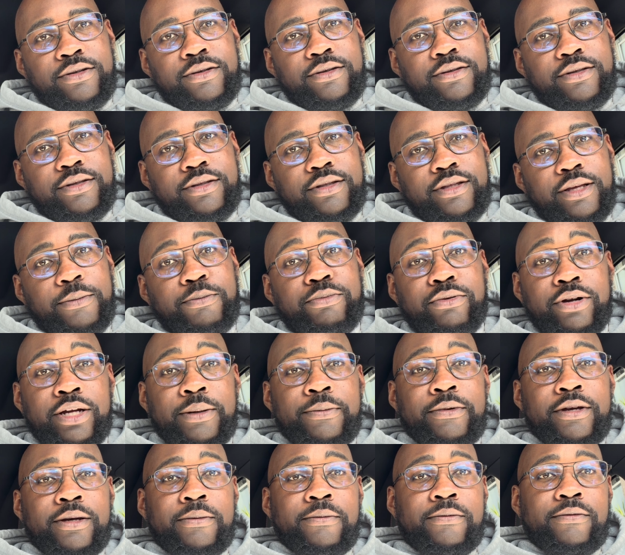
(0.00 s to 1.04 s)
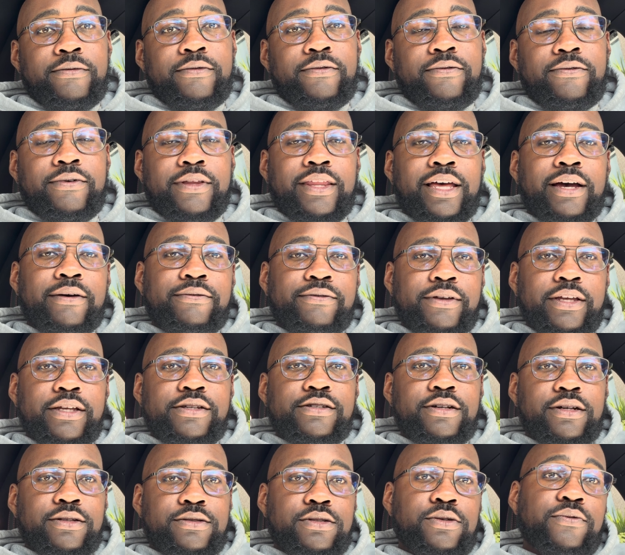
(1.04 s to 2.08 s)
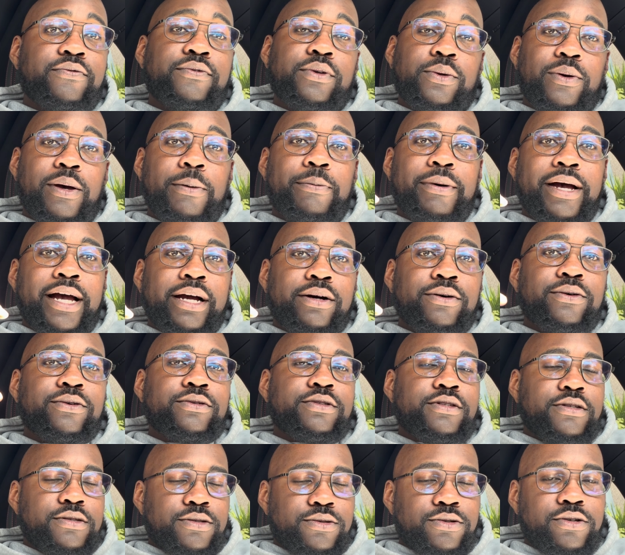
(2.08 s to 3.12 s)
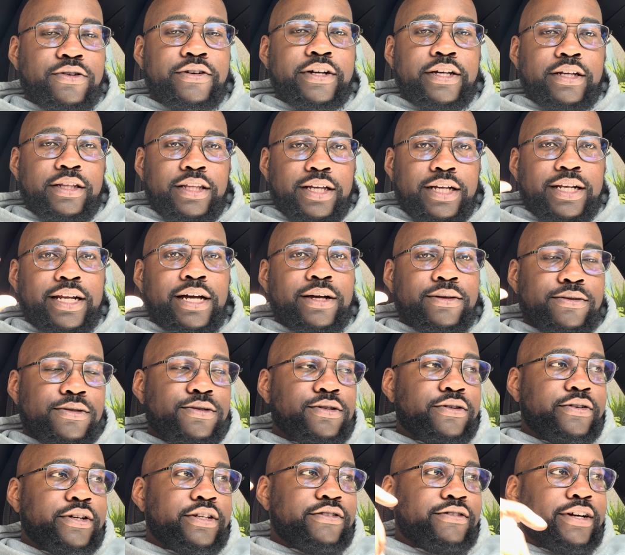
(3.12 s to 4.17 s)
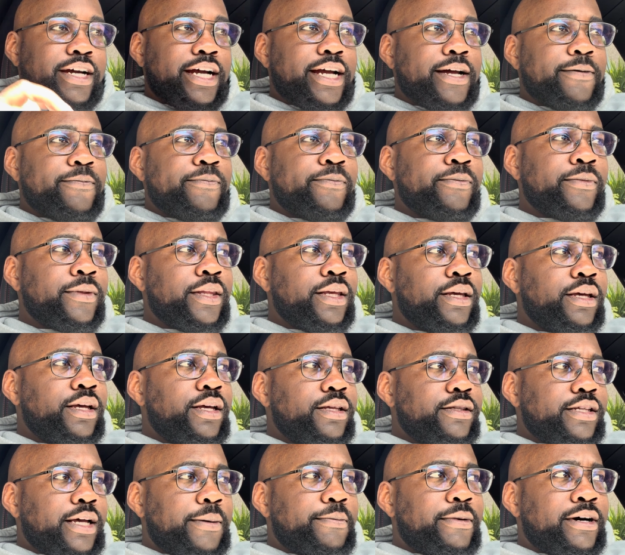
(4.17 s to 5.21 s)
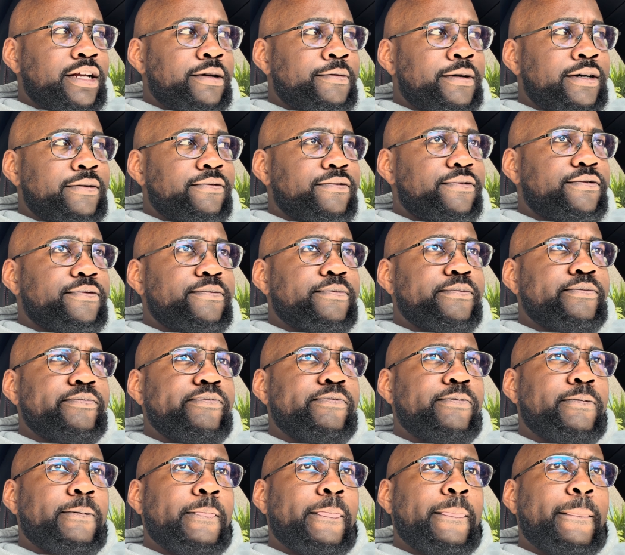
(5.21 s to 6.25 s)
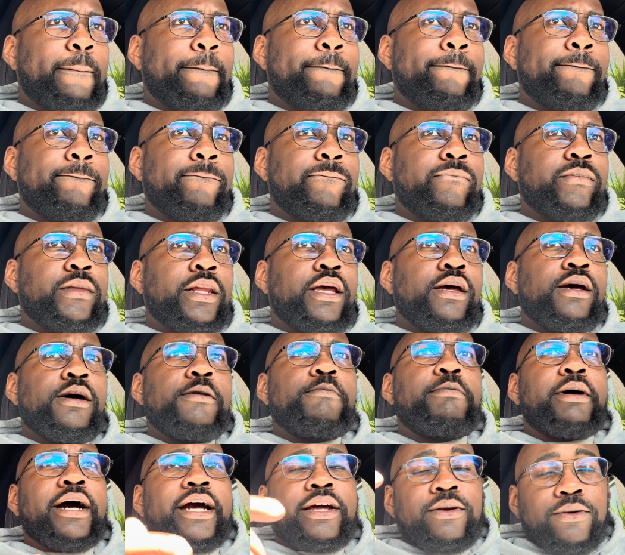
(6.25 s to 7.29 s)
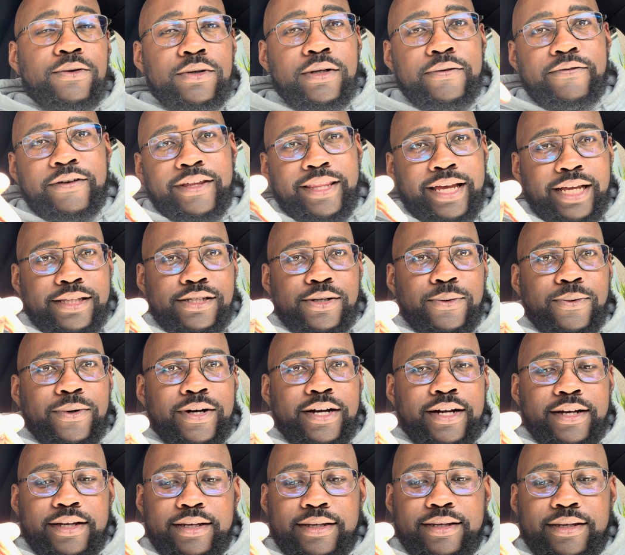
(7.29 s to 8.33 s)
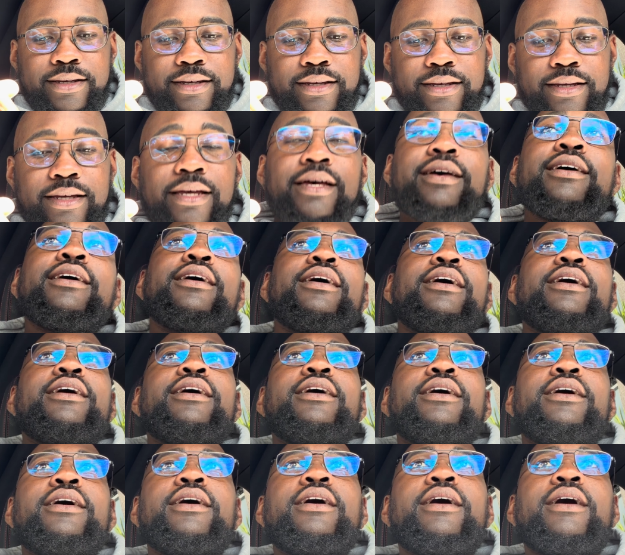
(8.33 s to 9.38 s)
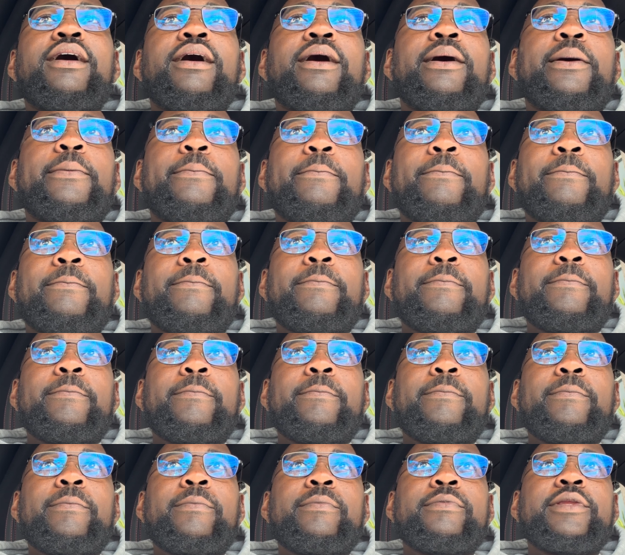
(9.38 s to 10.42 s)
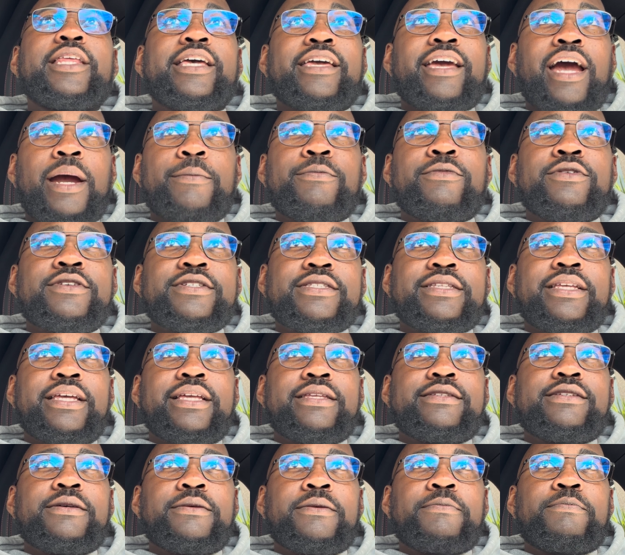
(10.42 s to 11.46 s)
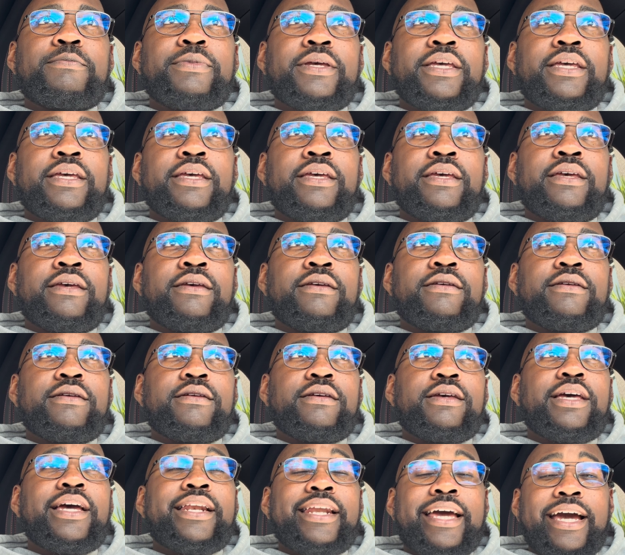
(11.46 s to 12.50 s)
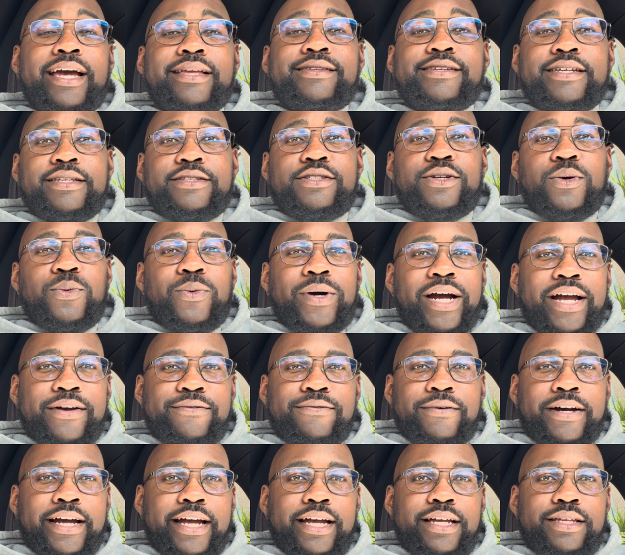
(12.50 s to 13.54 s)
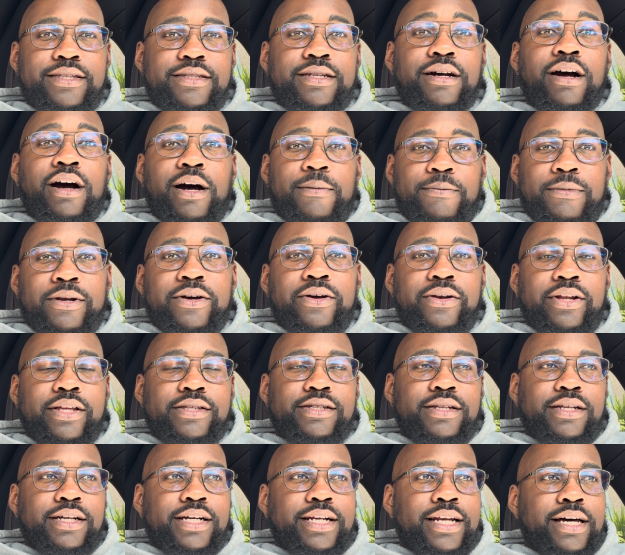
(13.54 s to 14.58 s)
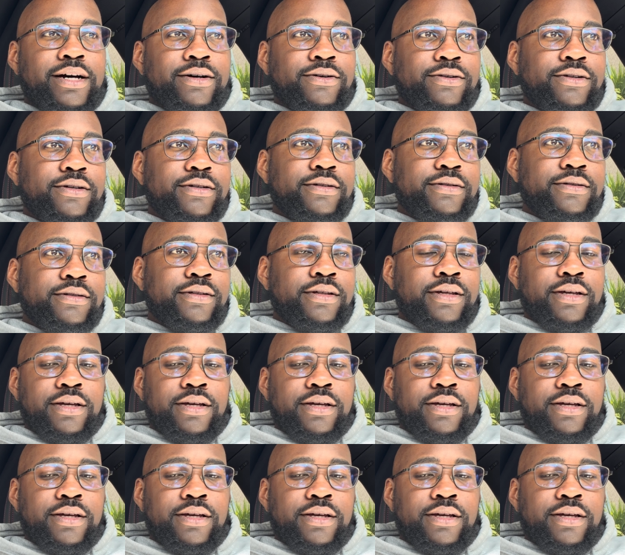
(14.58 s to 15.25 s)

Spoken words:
you the premium for that feature to view it back or to store it in the cloud storage, right? £10 a month. But in order for that to work, um, the cameras need to be connected to Wi-Fi to upload it to the cloud.